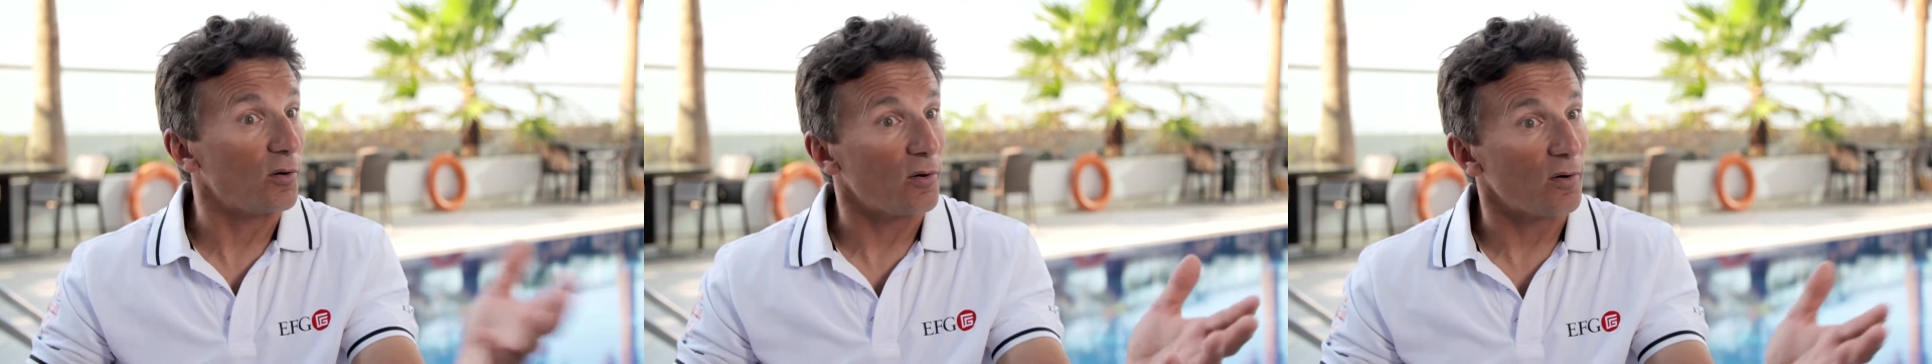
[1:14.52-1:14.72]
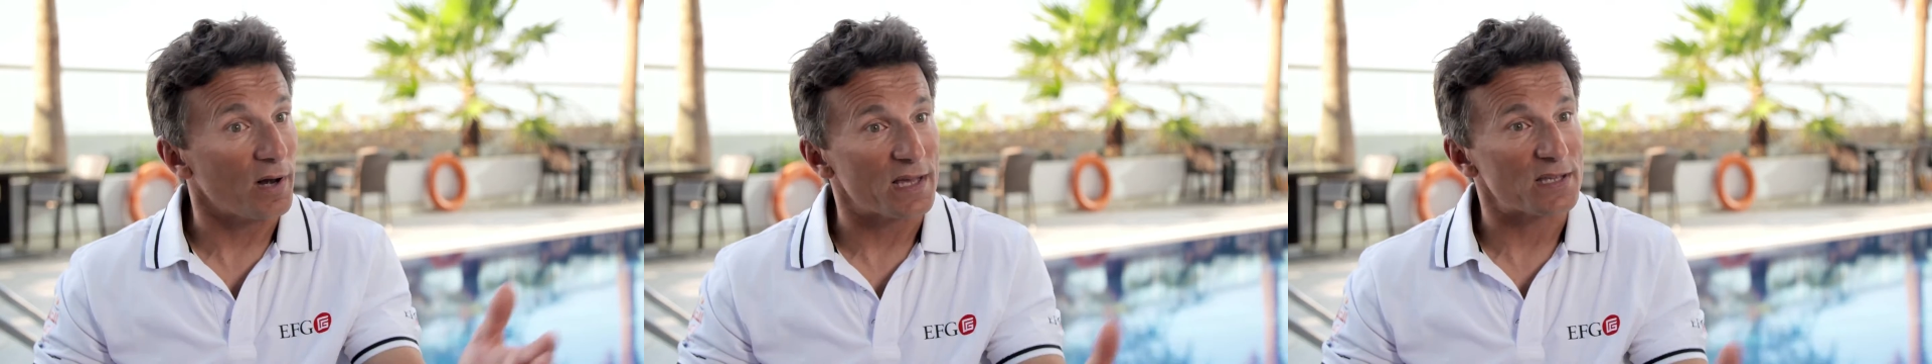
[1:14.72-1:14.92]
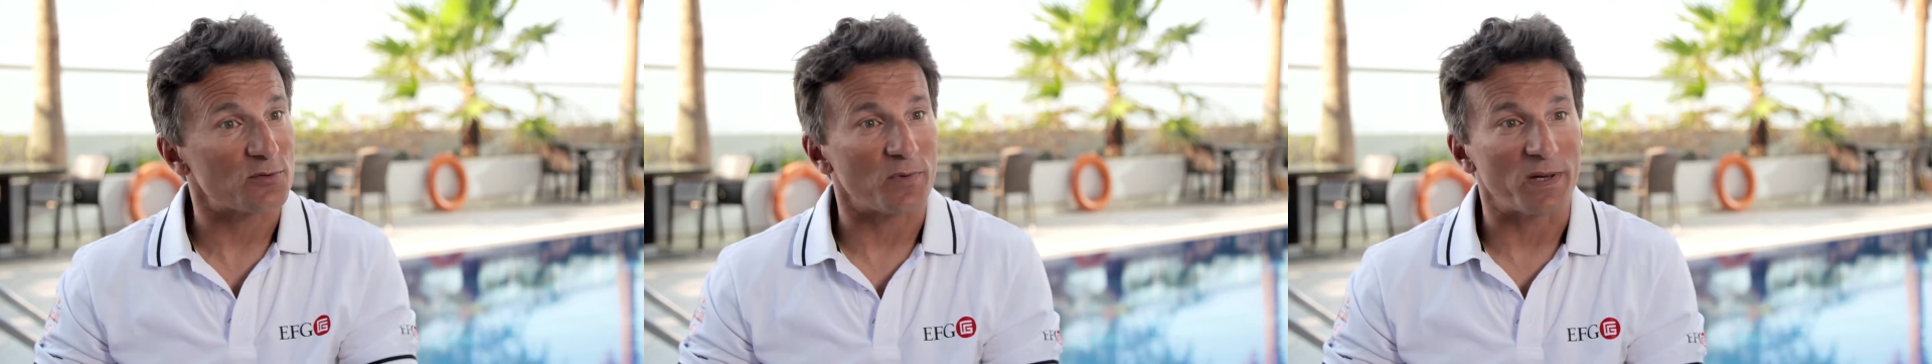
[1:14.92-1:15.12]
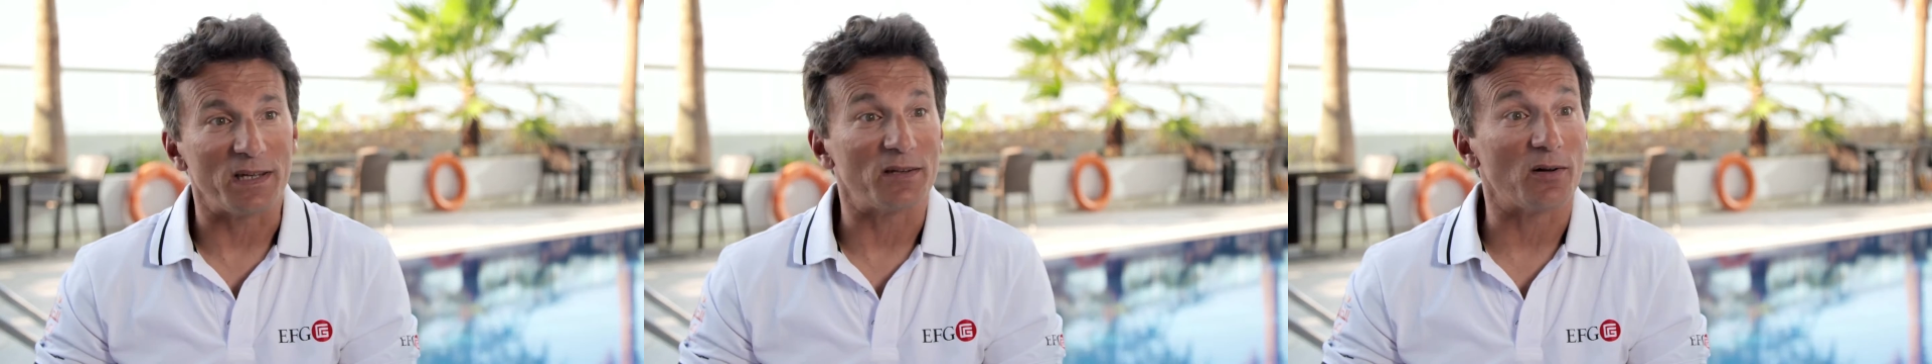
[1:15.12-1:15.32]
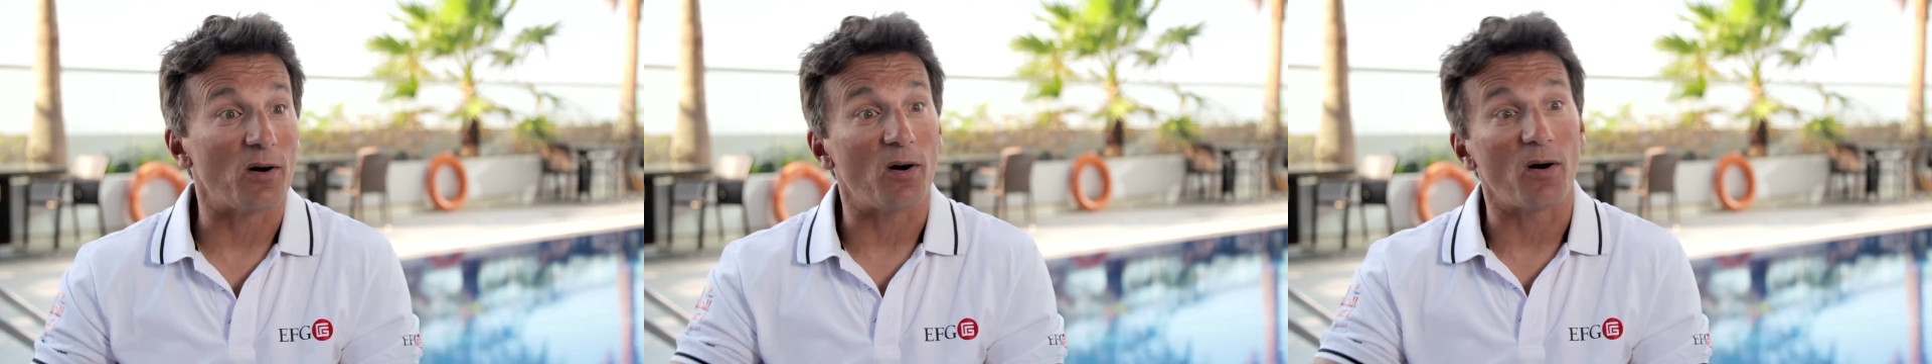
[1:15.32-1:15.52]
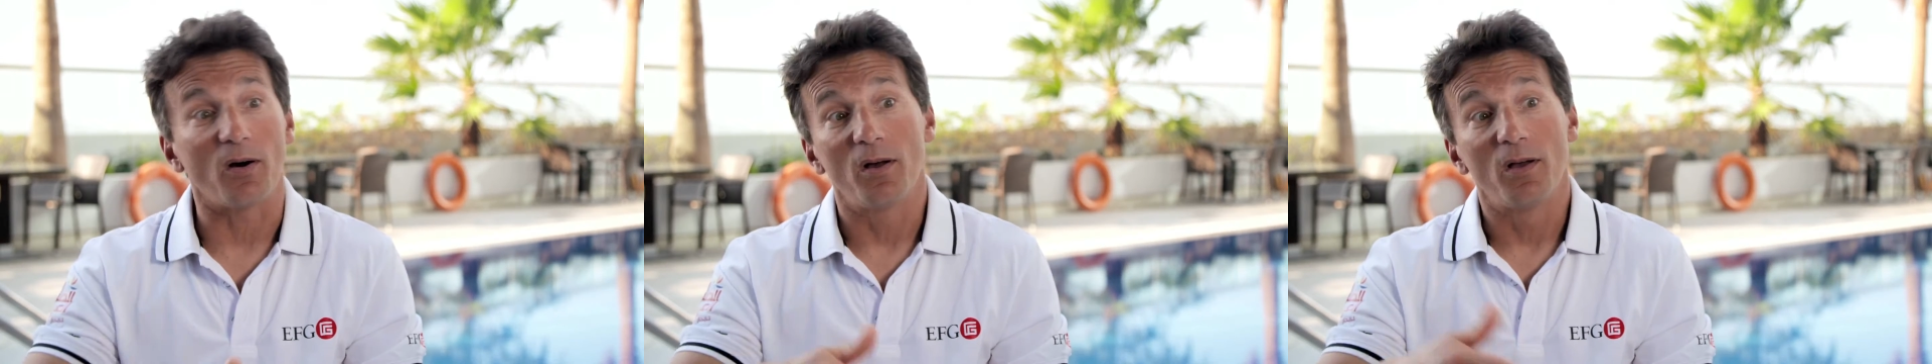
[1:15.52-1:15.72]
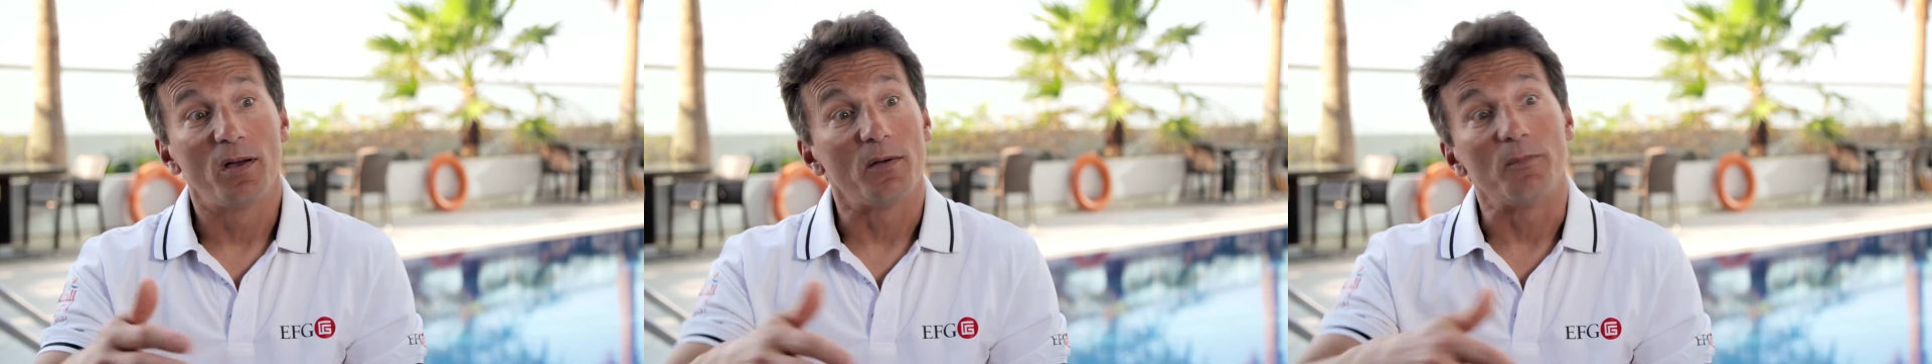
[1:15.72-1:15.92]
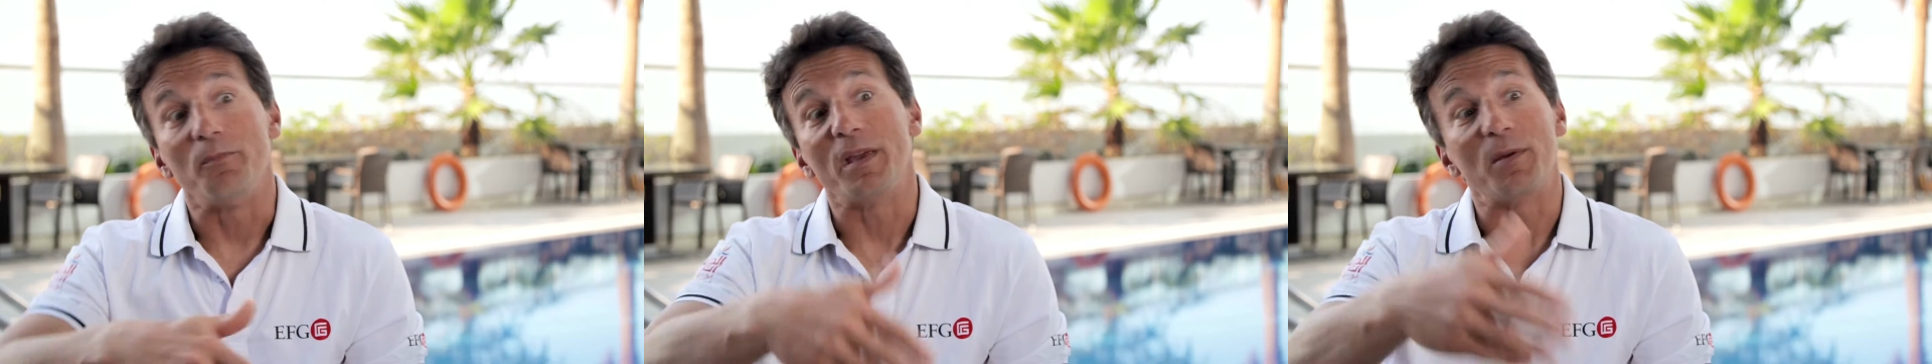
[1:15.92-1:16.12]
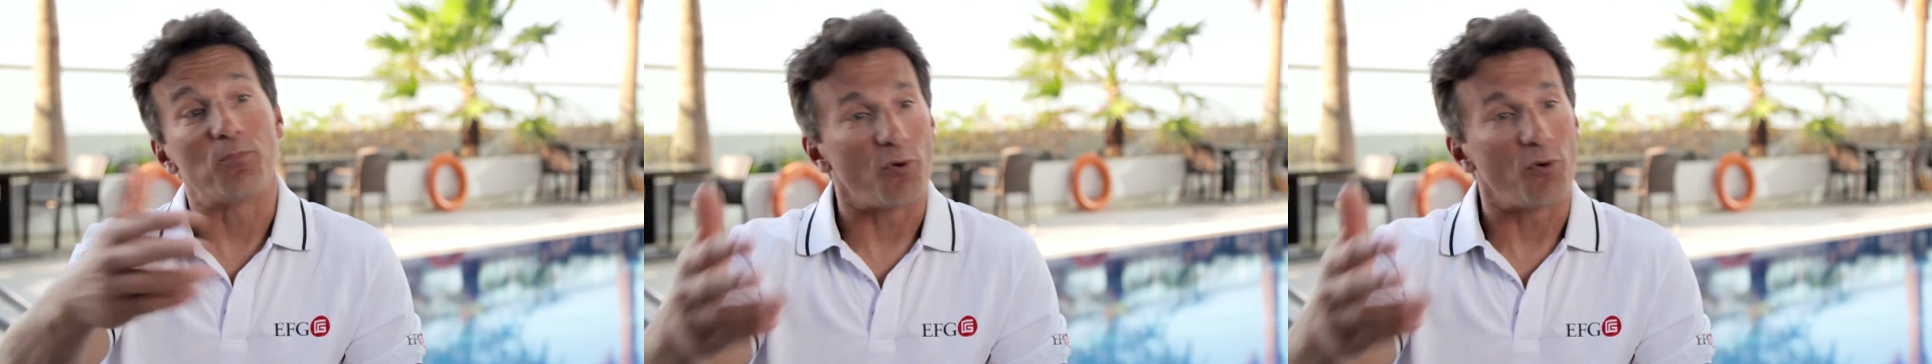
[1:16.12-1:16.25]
less wind or big